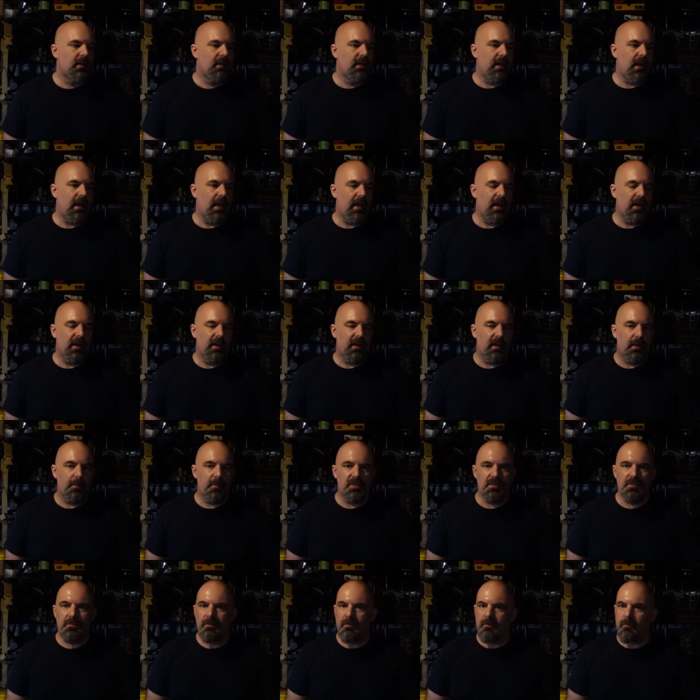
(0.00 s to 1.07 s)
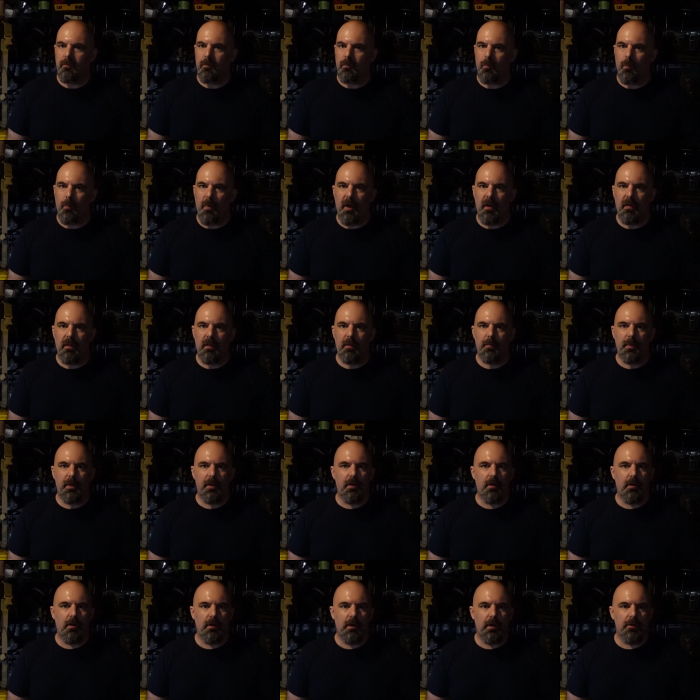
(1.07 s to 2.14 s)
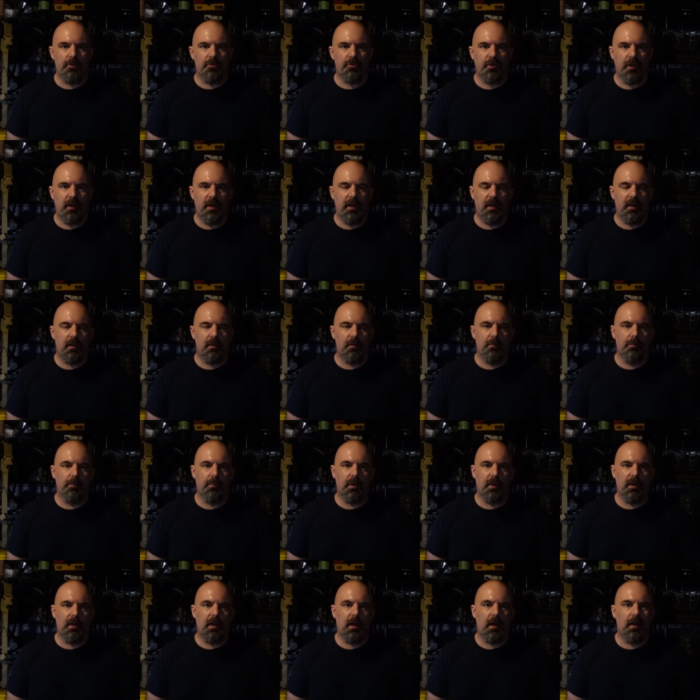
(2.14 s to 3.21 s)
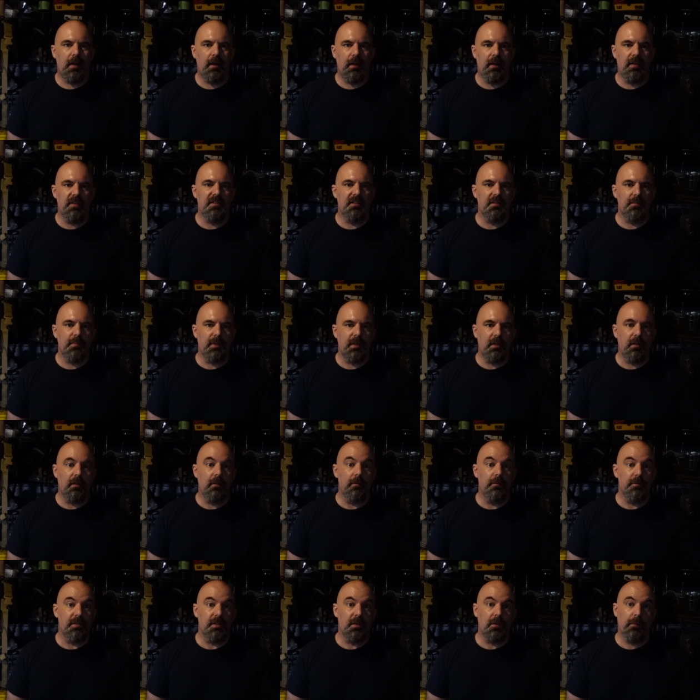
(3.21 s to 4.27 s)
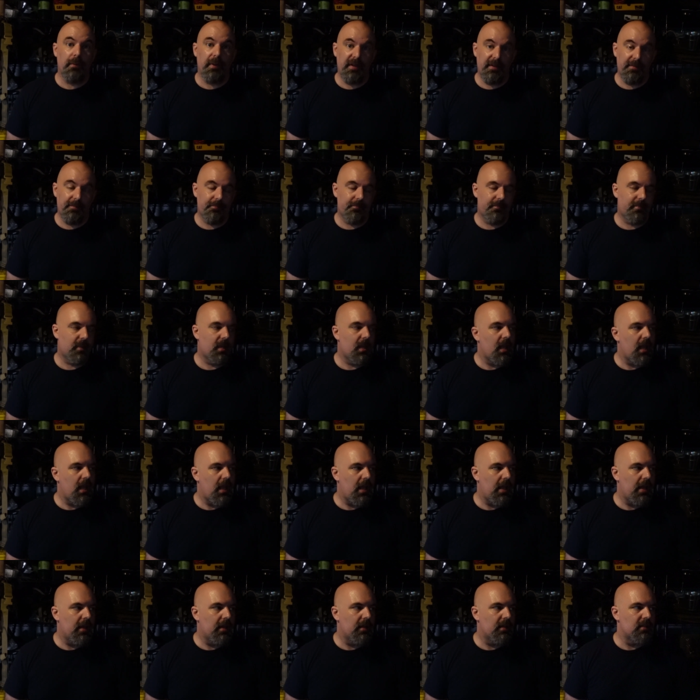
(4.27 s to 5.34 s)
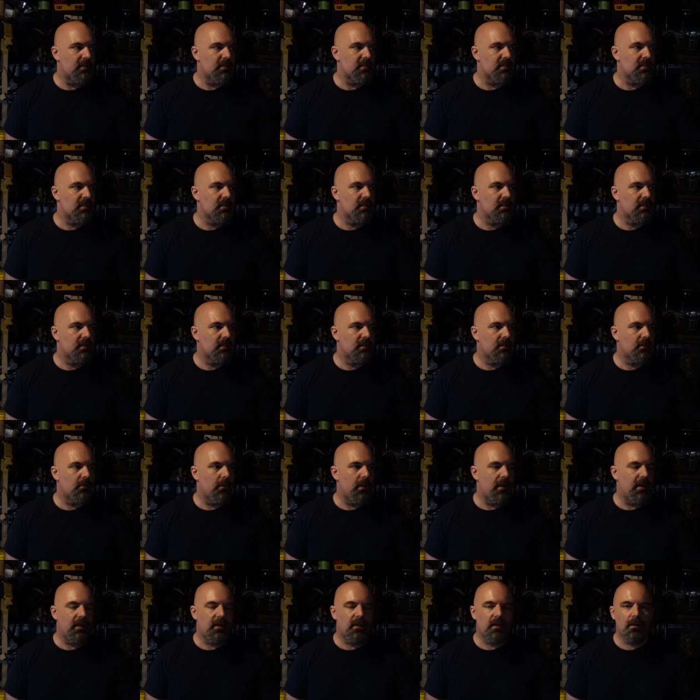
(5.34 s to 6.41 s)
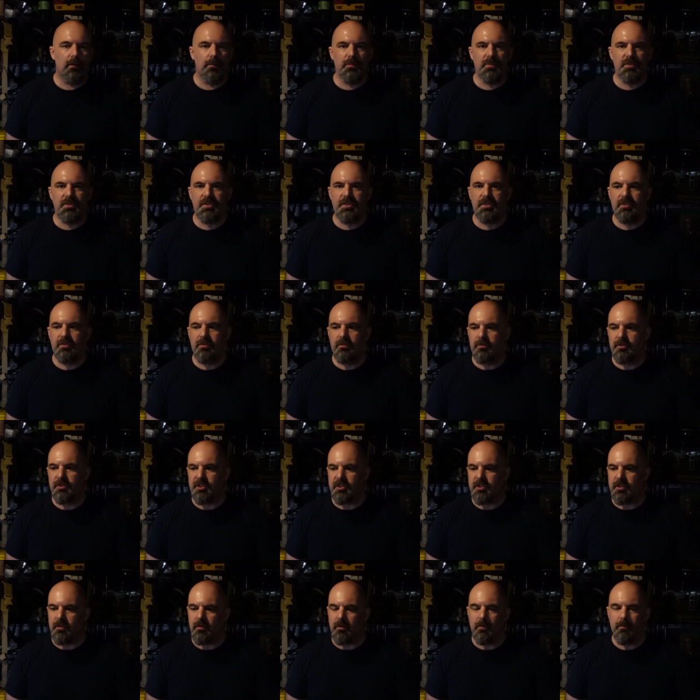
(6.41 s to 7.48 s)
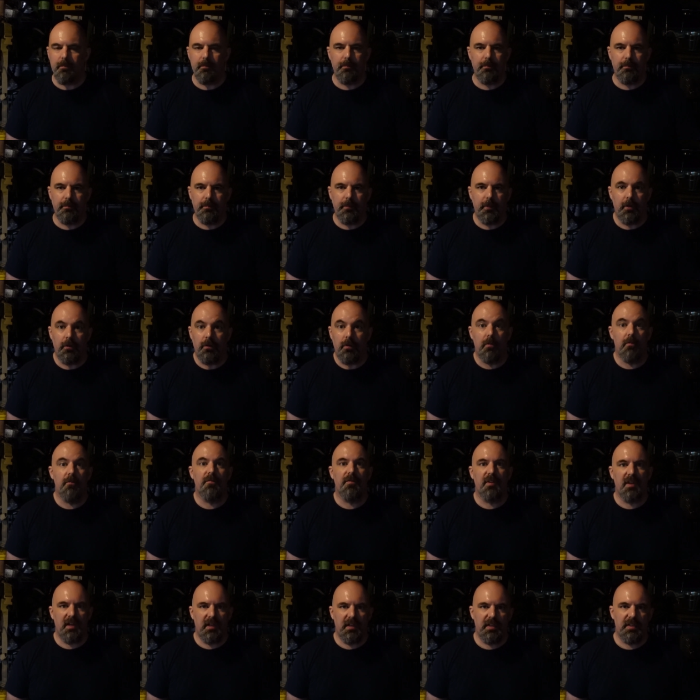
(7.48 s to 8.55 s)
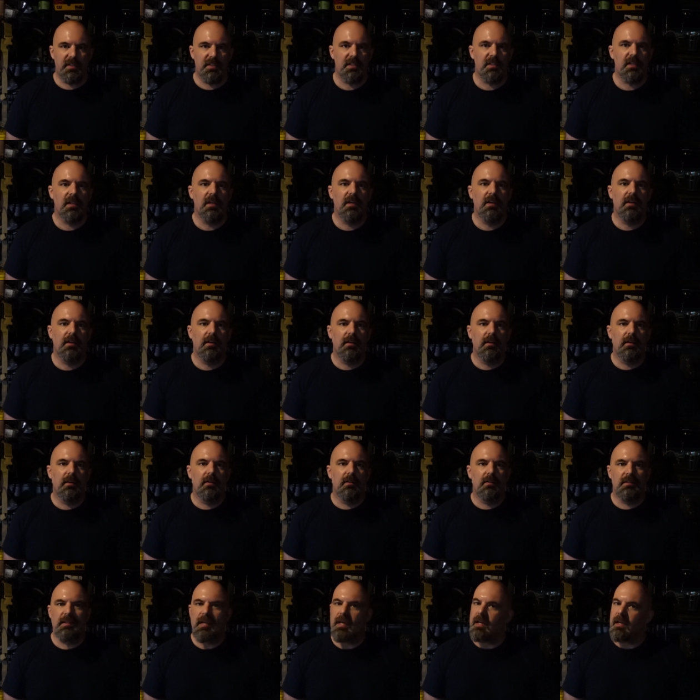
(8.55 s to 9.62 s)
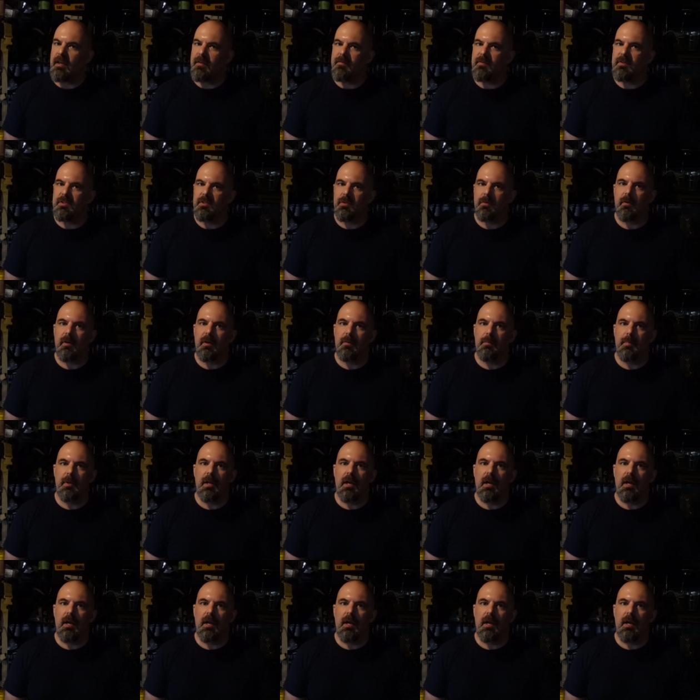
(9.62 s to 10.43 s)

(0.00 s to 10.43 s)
And I've been doing well on my cardio training, but I need to be losing weight. And when it comes to just your own fitness, take inventory and be